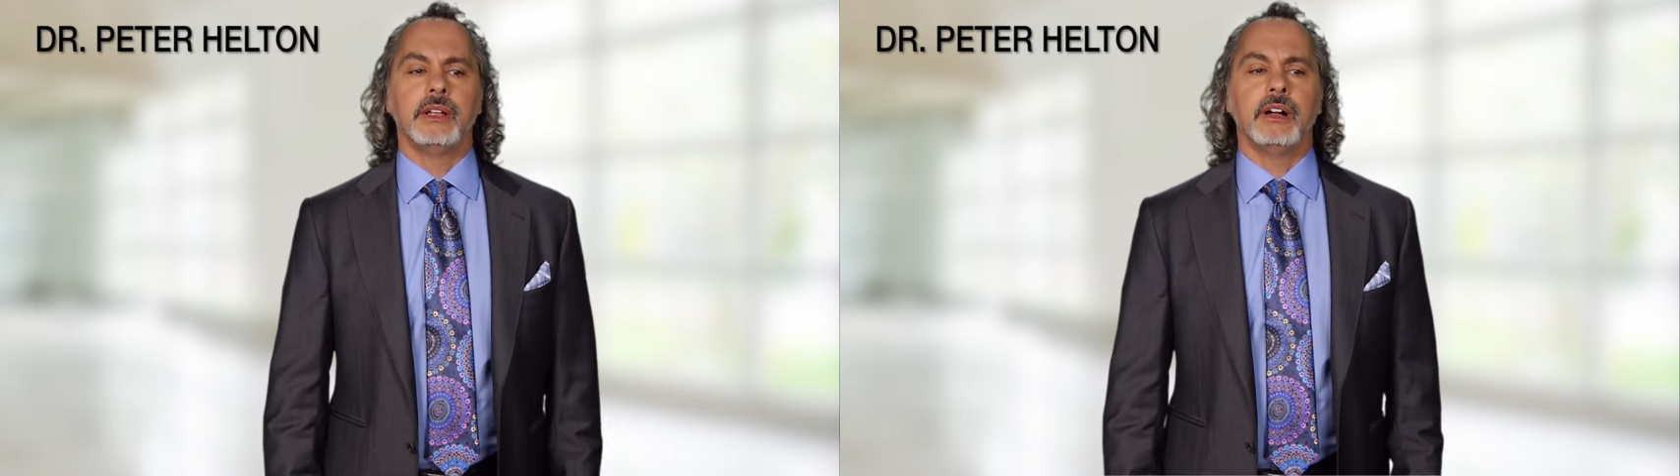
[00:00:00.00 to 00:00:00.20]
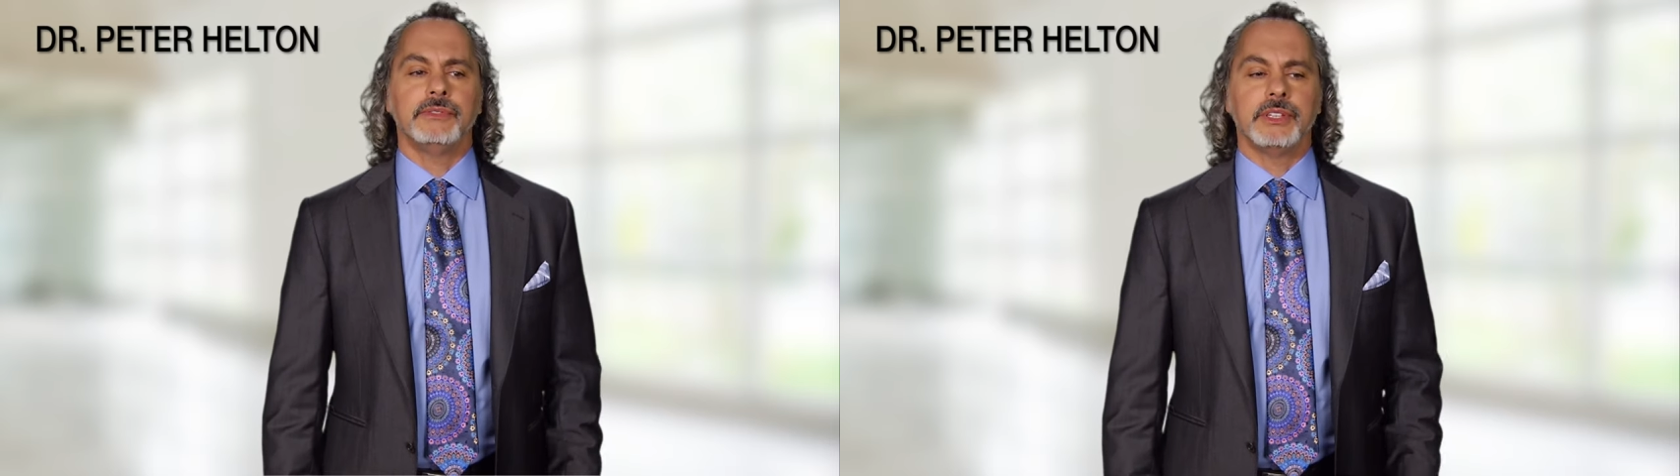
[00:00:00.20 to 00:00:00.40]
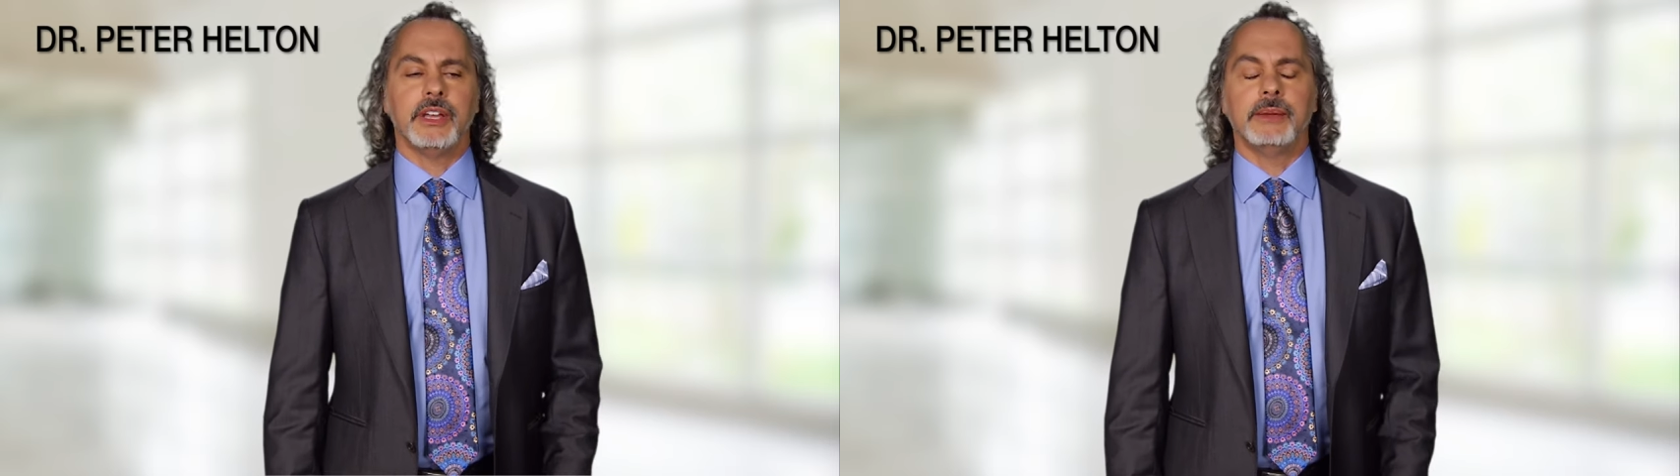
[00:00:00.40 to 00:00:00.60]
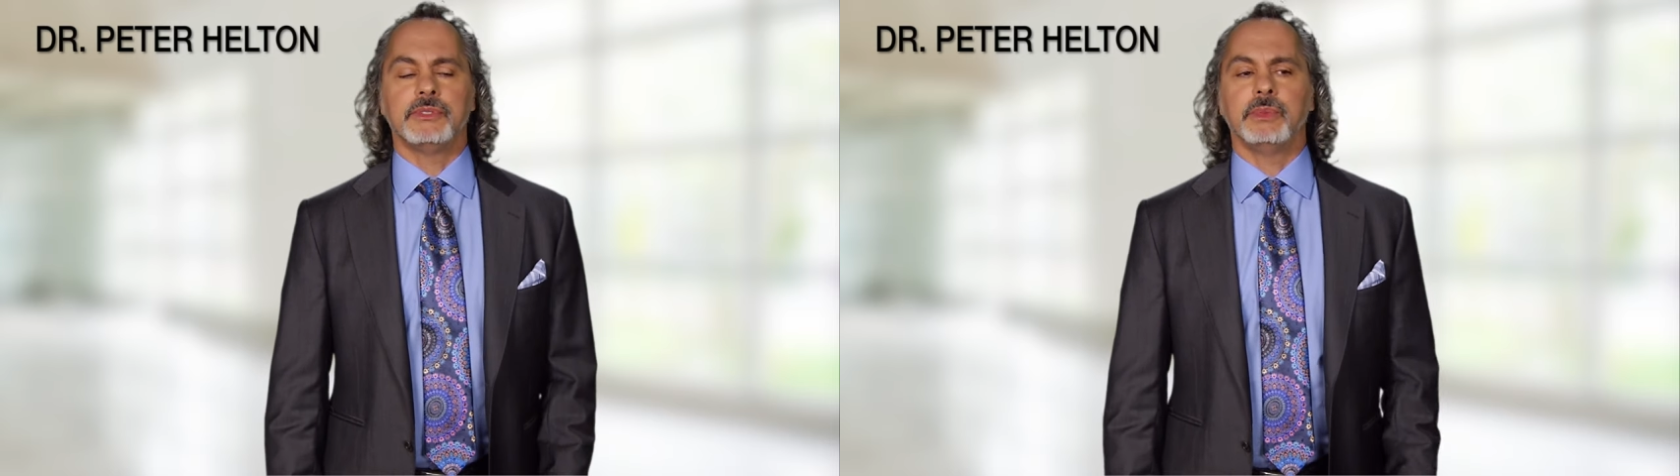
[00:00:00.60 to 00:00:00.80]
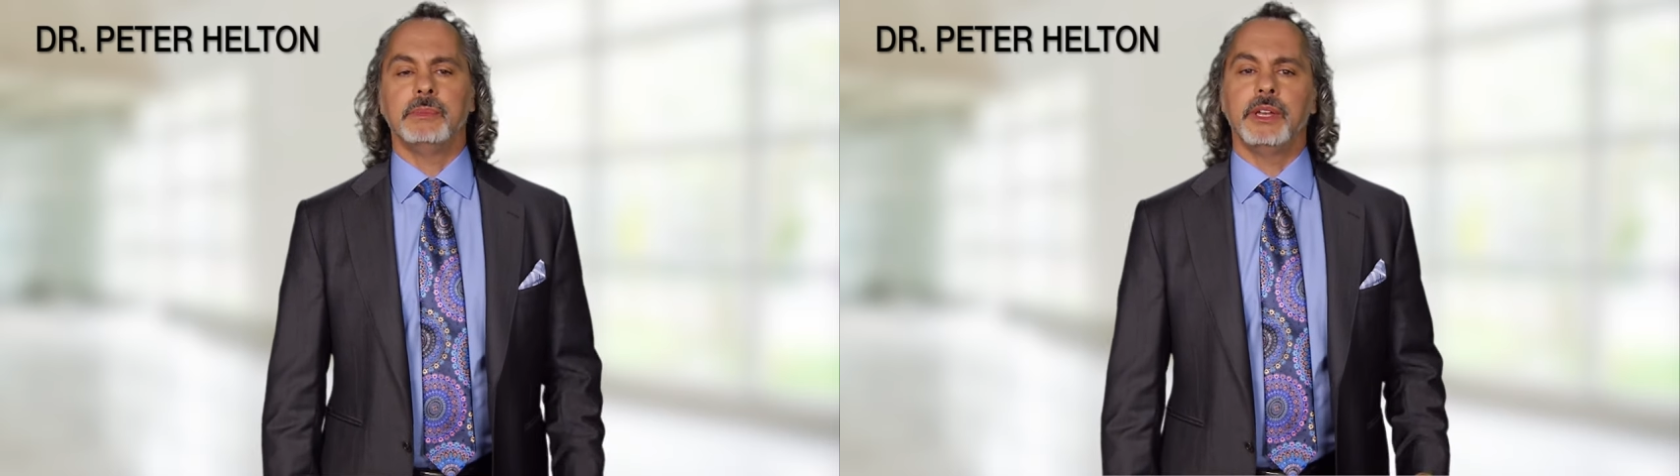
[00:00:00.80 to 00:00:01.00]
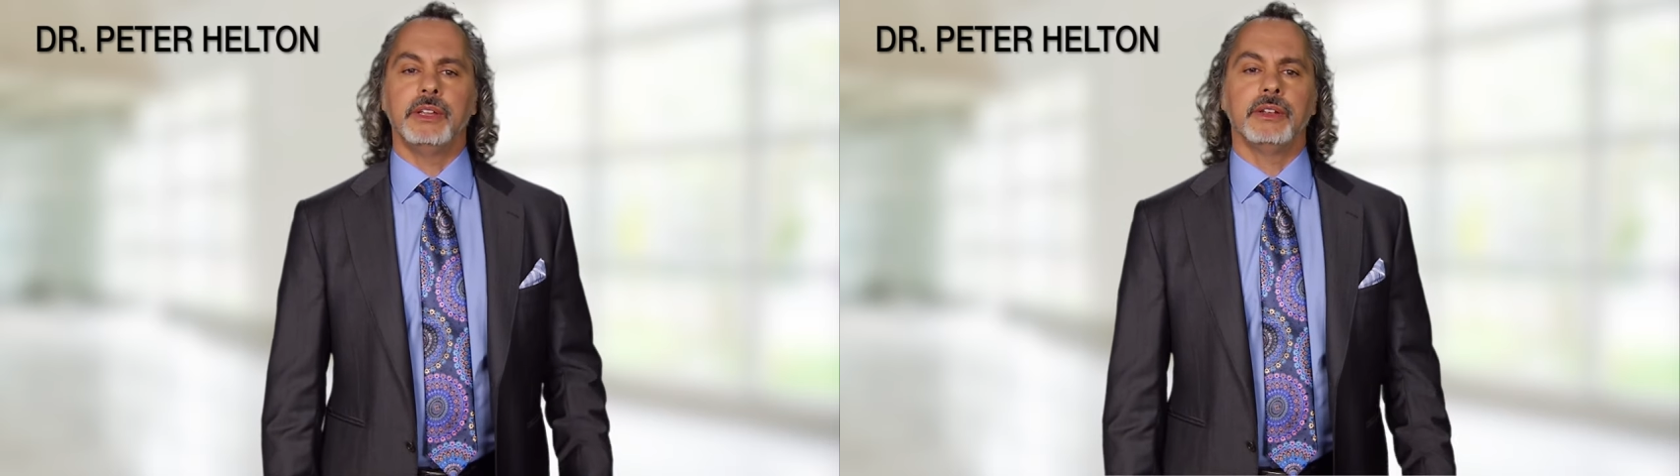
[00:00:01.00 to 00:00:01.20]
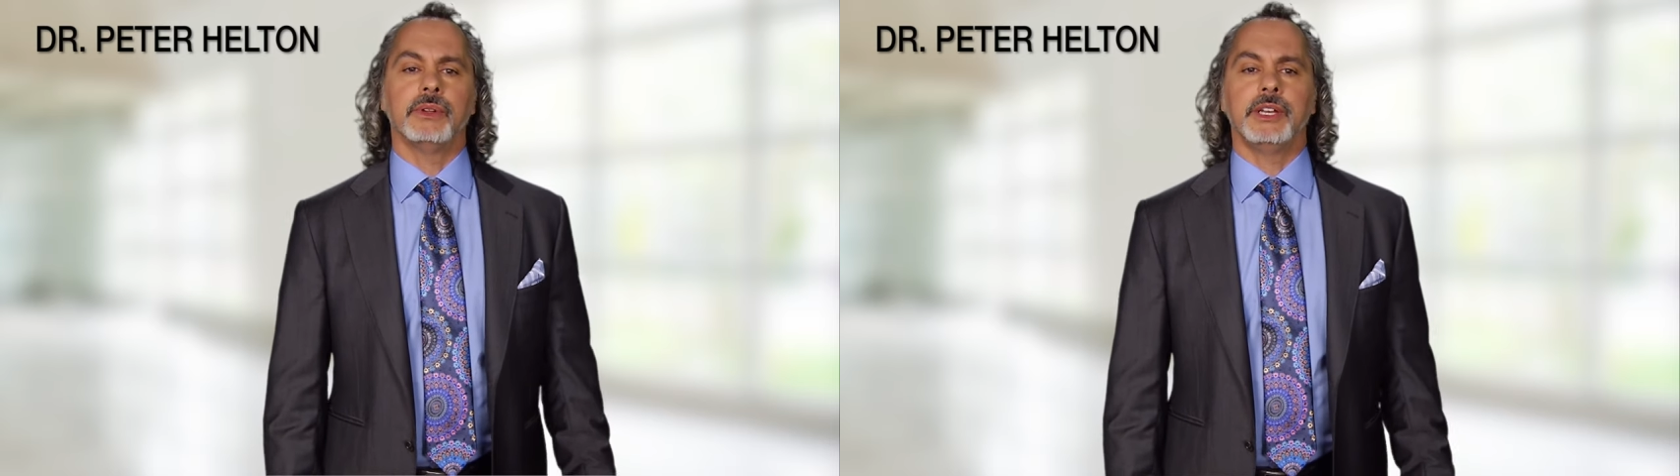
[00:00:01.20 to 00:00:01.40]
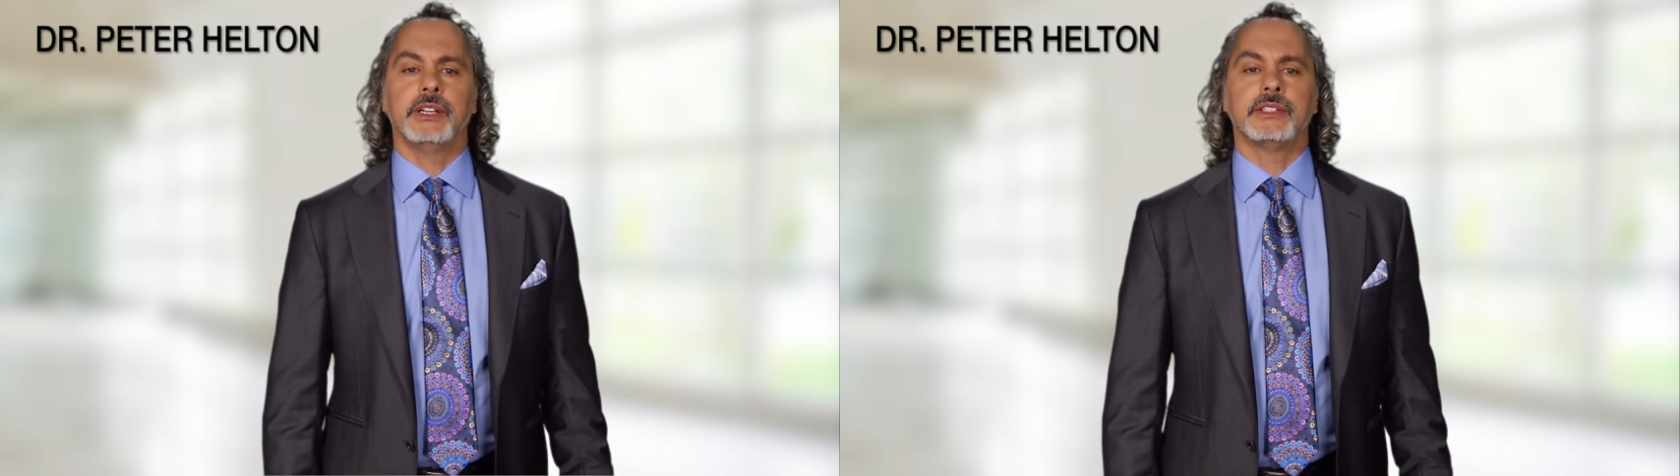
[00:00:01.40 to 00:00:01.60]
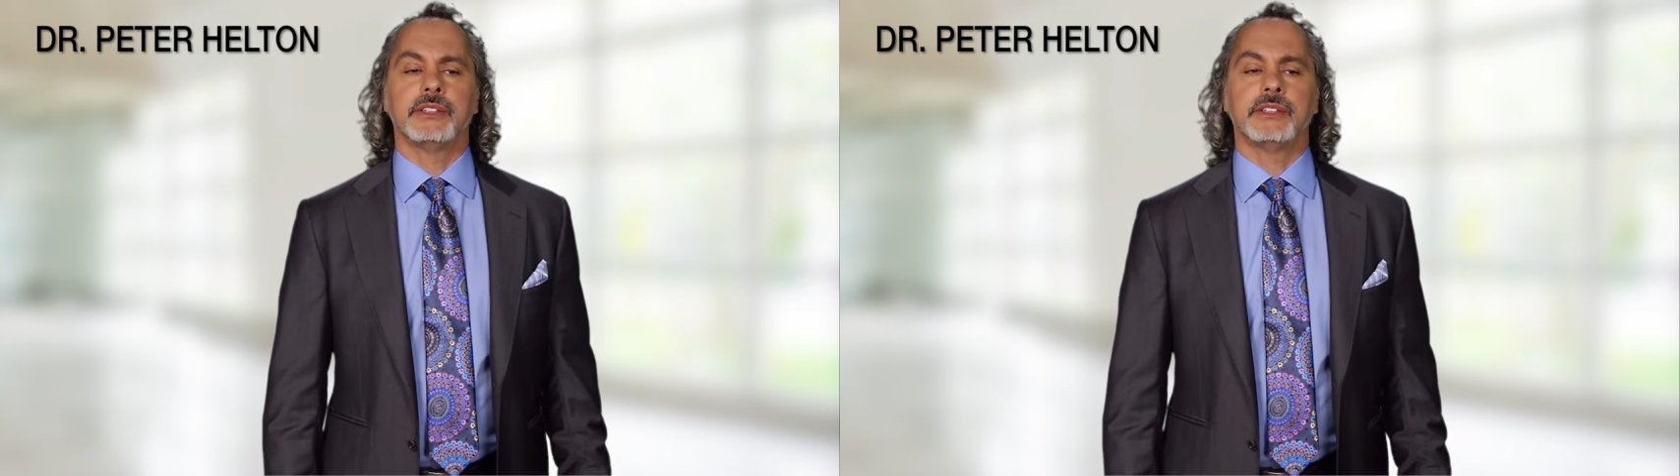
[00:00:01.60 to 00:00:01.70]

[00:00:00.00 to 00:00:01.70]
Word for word: Oftentimes there'll be many ingredients